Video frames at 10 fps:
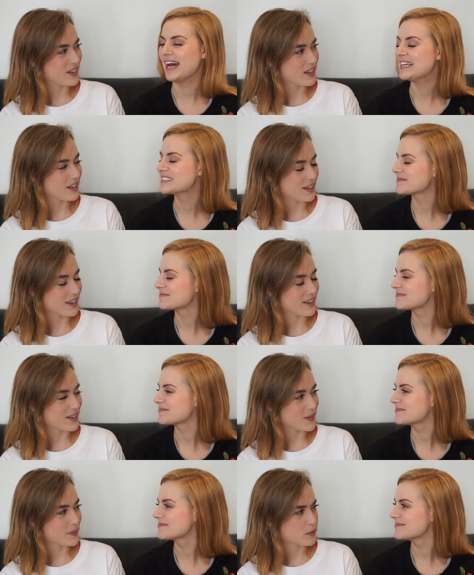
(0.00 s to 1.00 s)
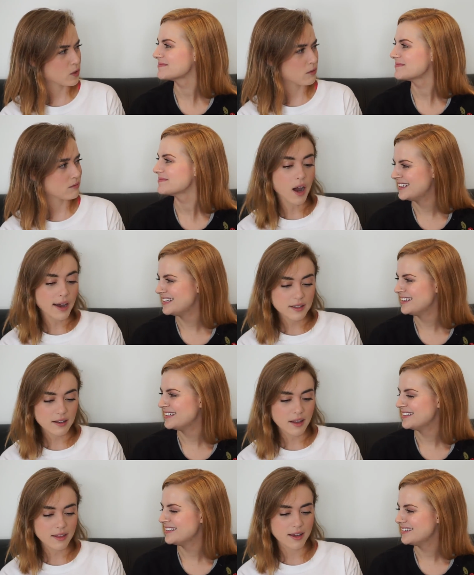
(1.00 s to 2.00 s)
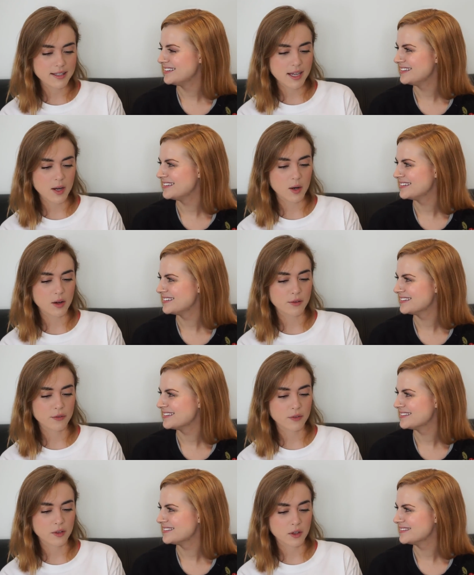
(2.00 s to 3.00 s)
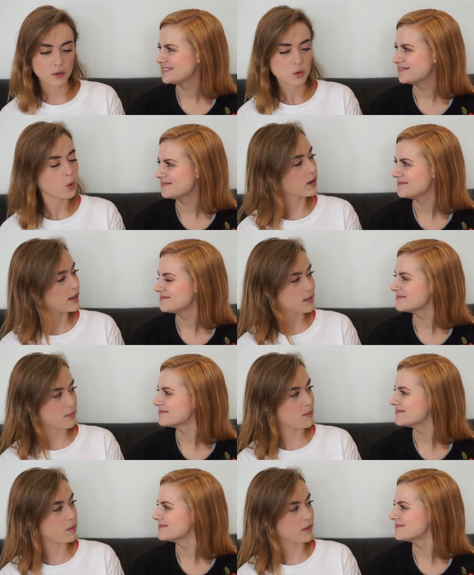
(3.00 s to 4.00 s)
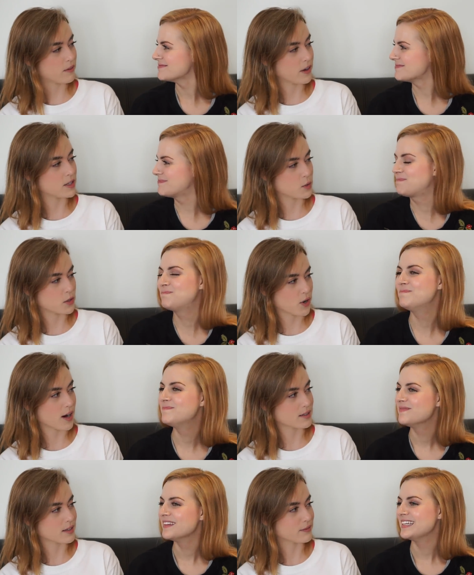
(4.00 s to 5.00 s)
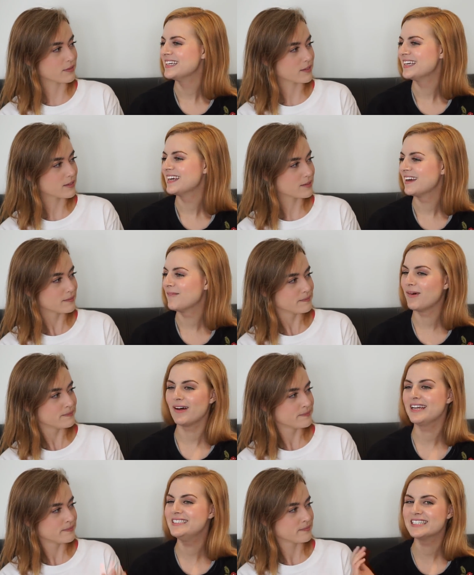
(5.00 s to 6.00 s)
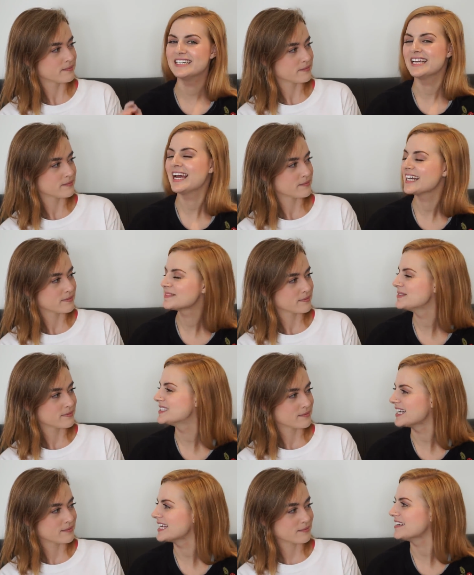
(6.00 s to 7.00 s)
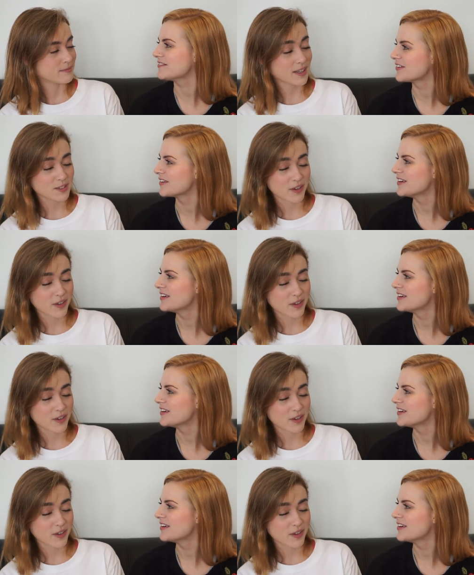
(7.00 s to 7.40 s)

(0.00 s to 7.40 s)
Speaker 1: head. Yeah.
Speaker 2: I don't like the idea of you talking to people that find you attractive.
Speaker 1: Well, he didn't. He asked me to leave. That's